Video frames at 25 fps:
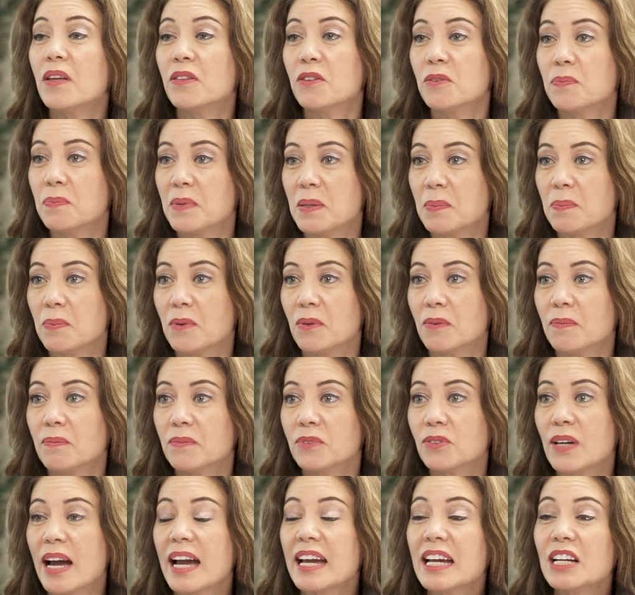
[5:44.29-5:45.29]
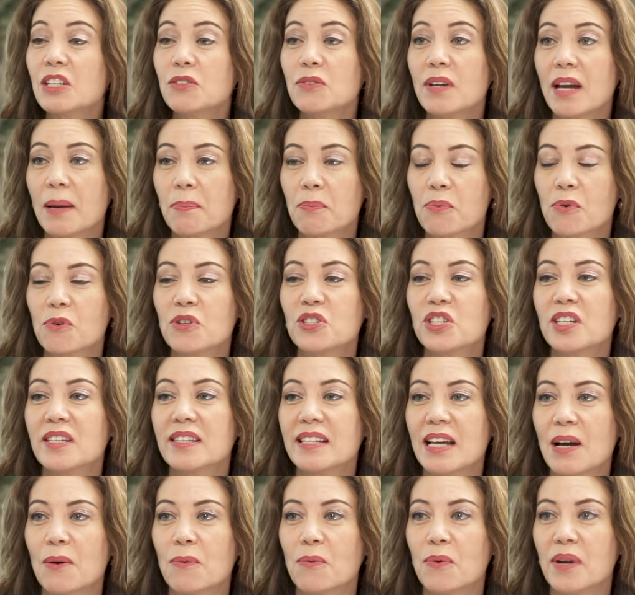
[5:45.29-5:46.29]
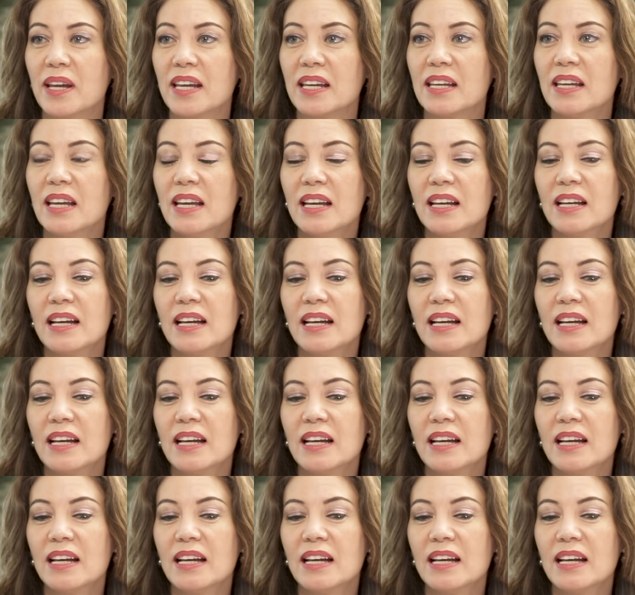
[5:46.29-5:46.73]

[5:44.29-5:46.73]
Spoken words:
other people. So I actually approach it that way.